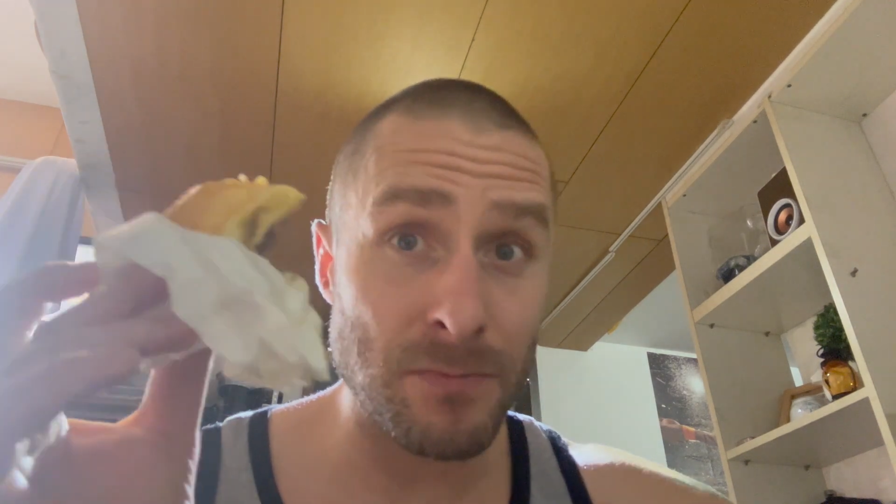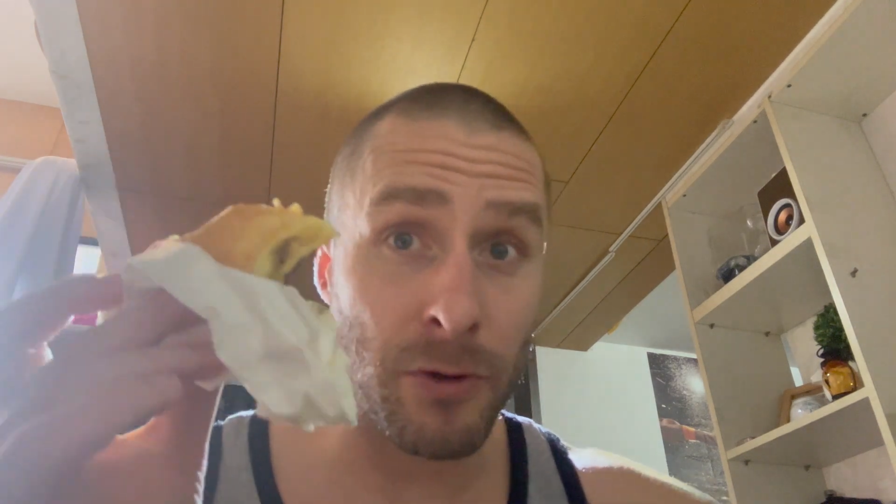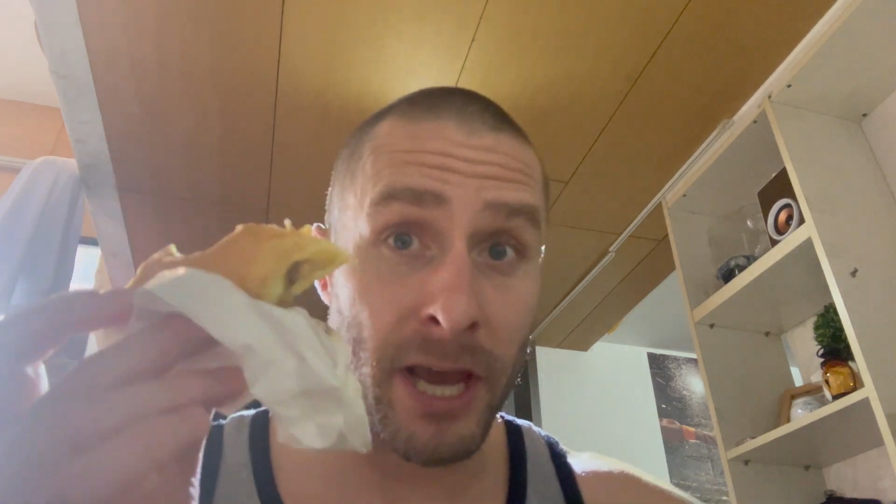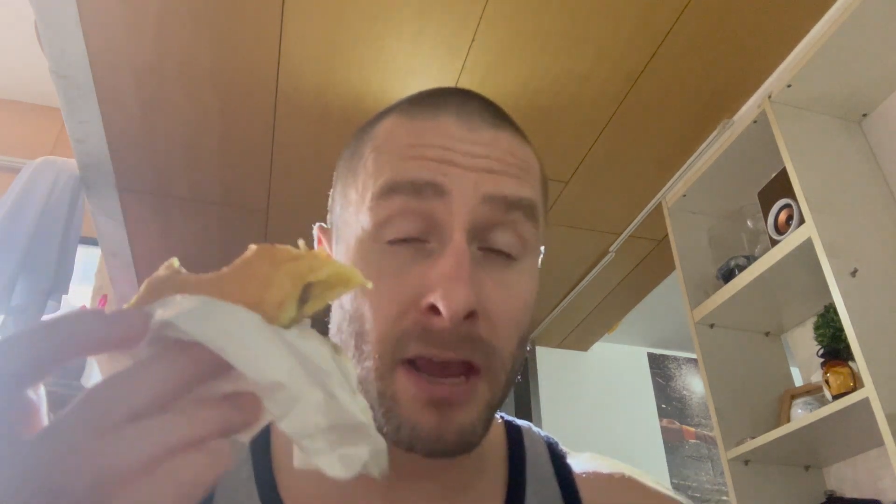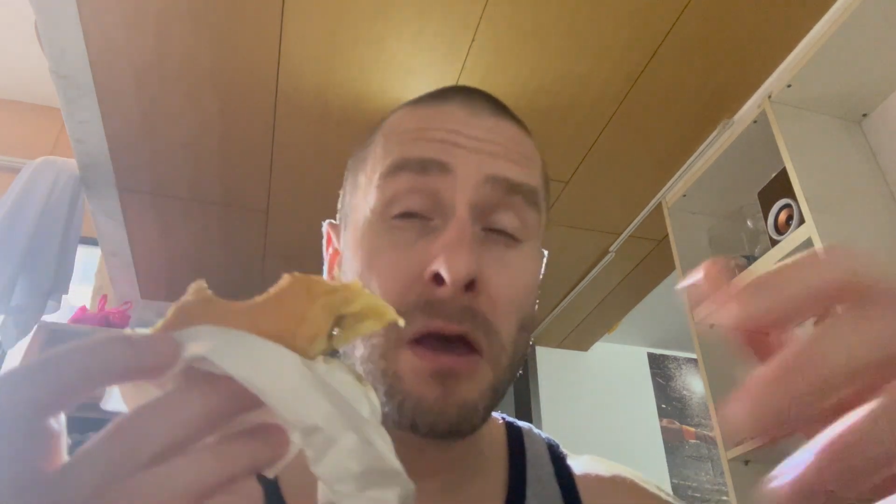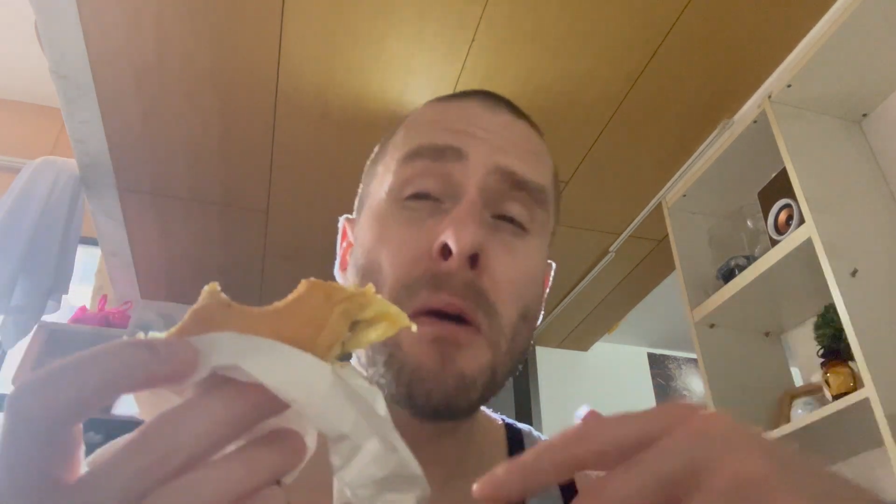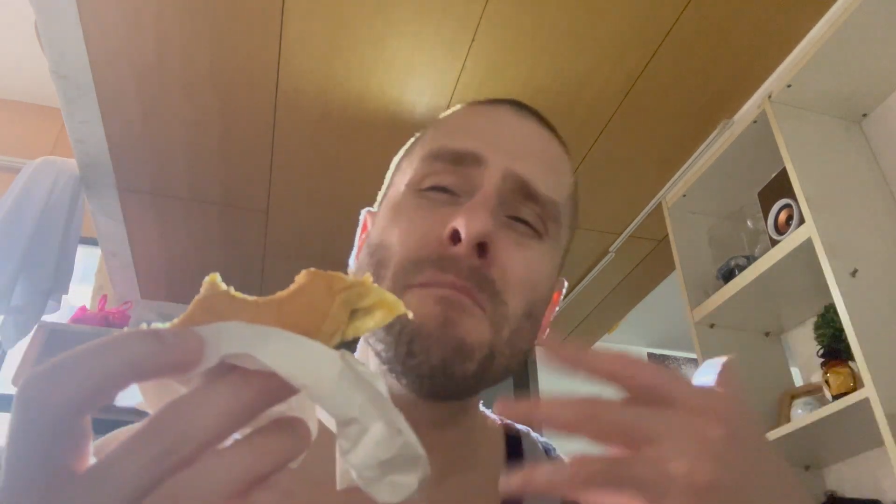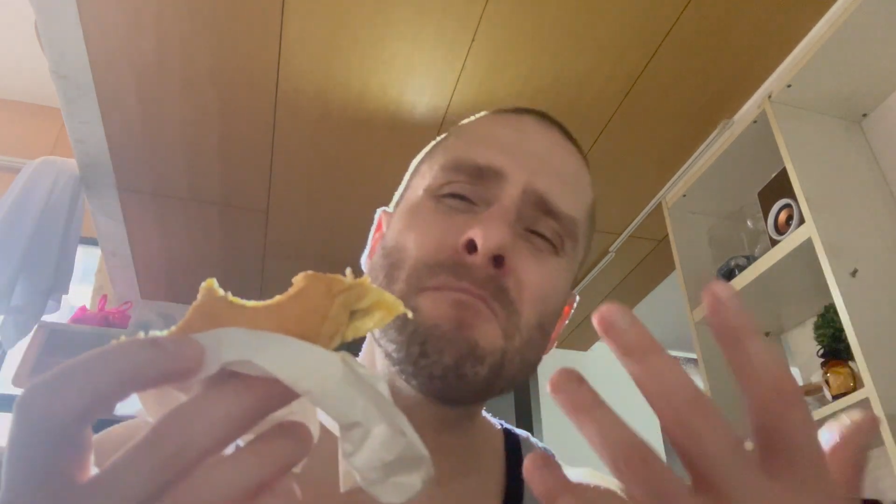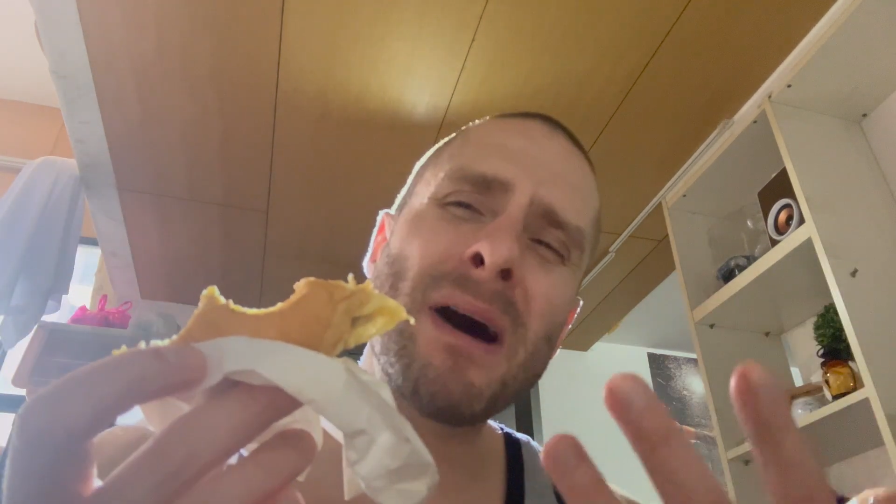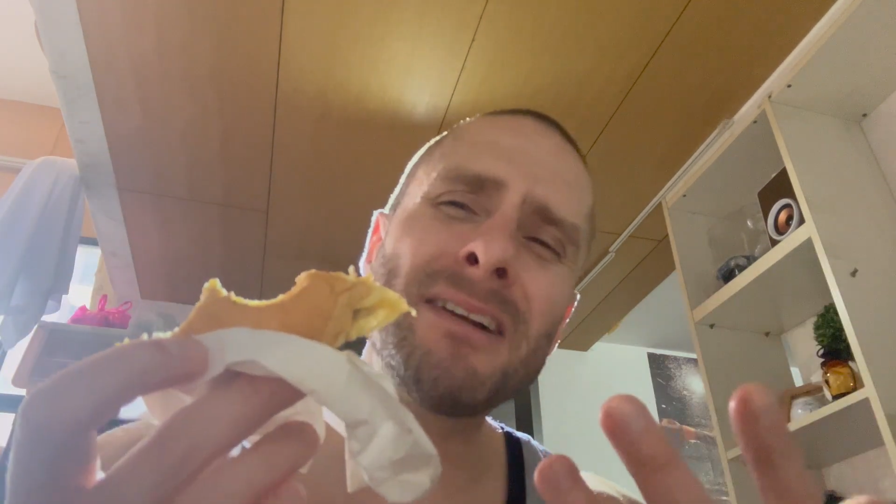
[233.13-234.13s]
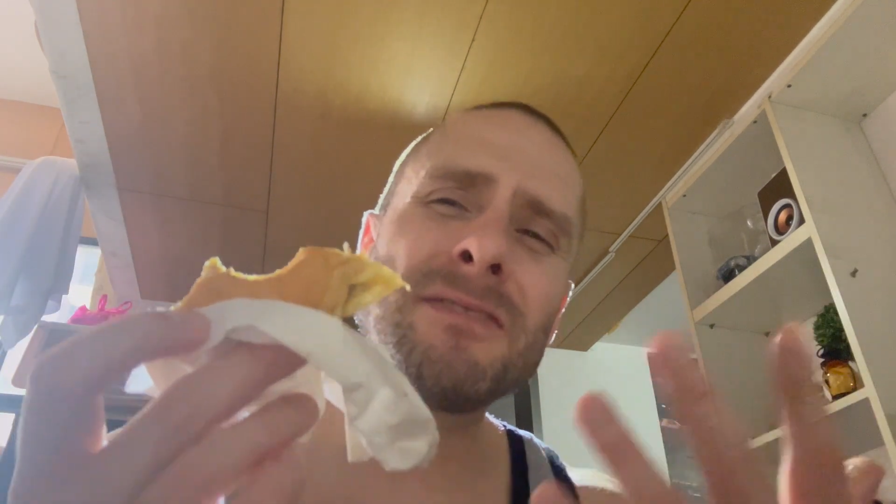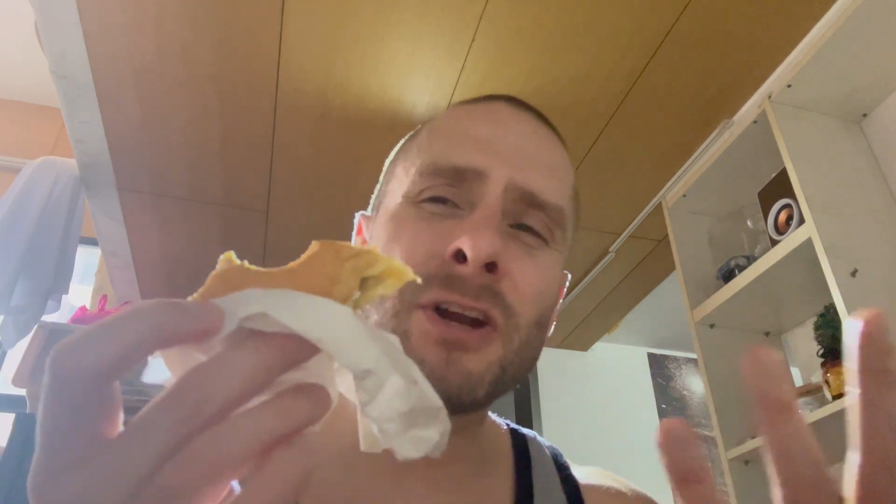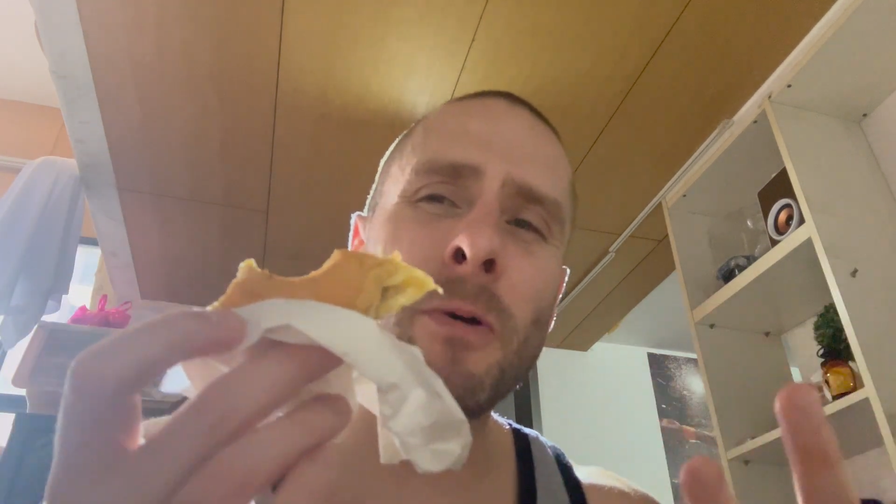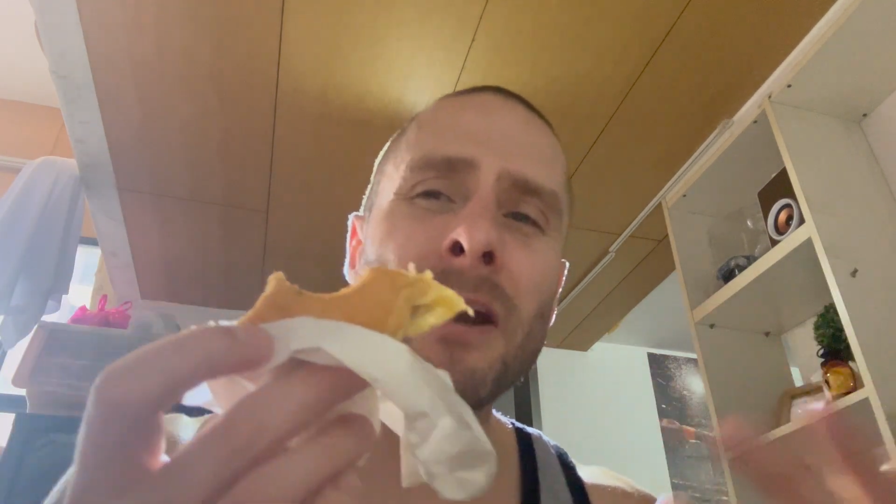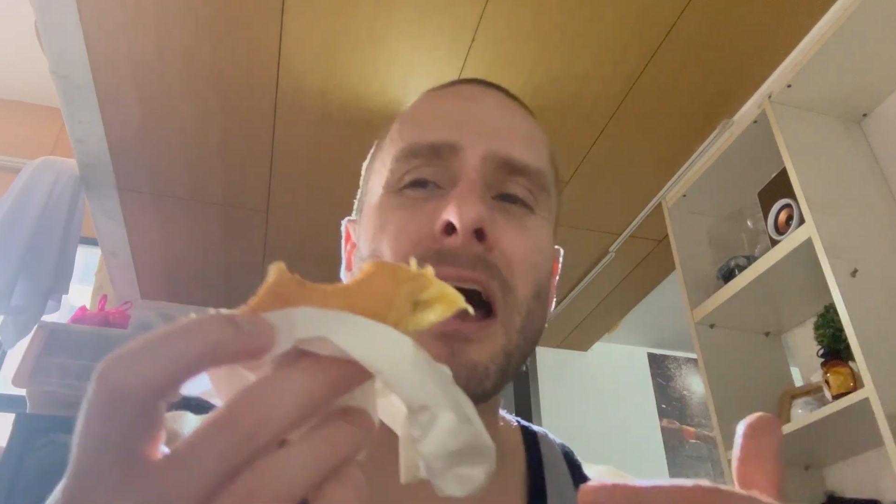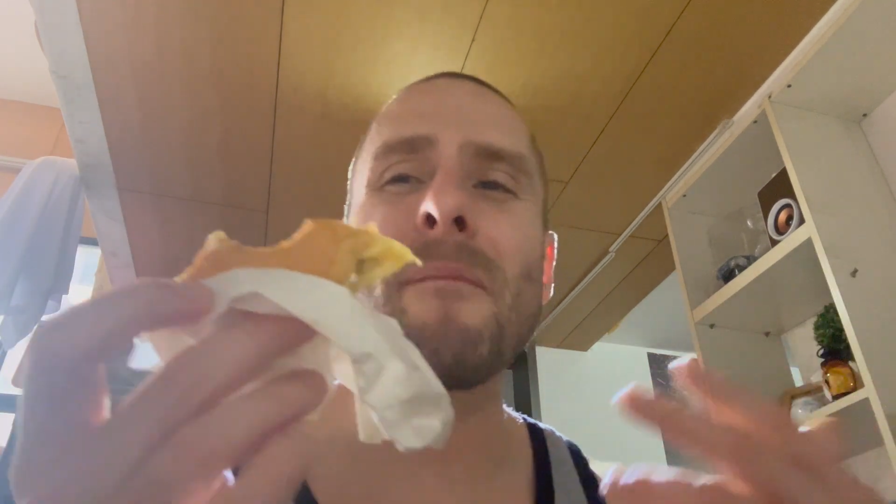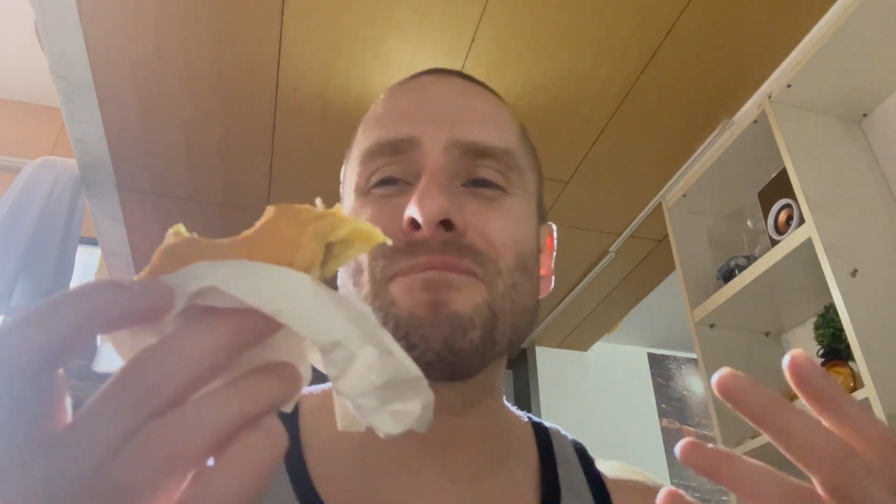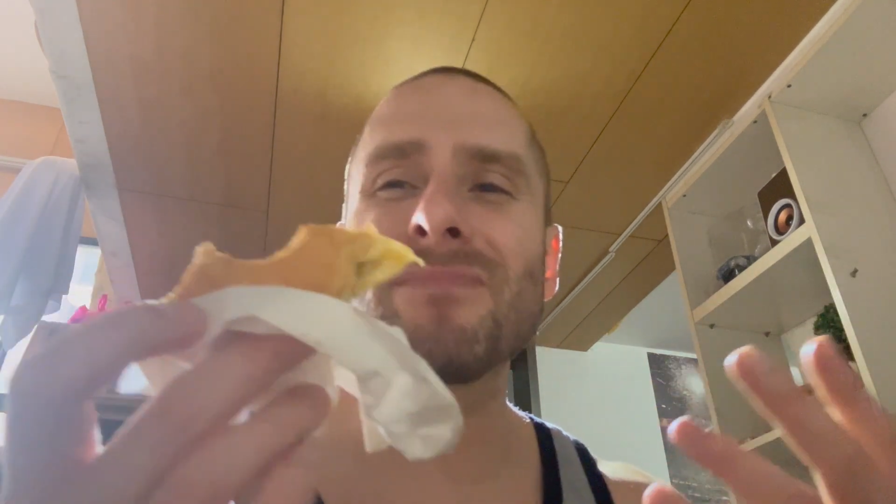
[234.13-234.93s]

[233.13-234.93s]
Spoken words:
okay? But you know what?